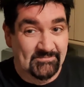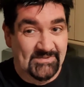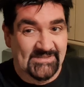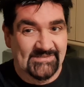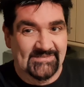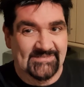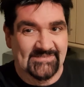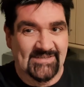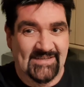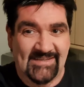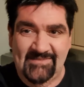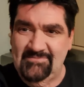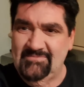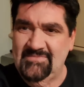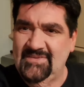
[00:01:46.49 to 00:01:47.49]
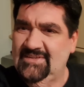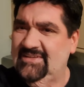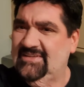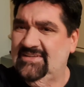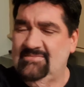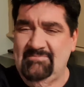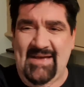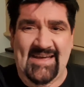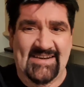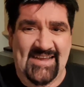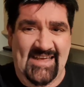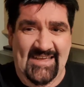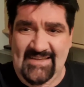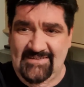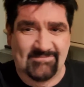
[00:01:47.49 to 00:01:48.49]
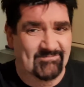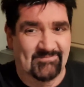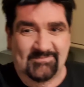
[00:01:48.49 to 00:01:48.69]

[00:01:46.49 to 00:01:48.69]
But bad hair,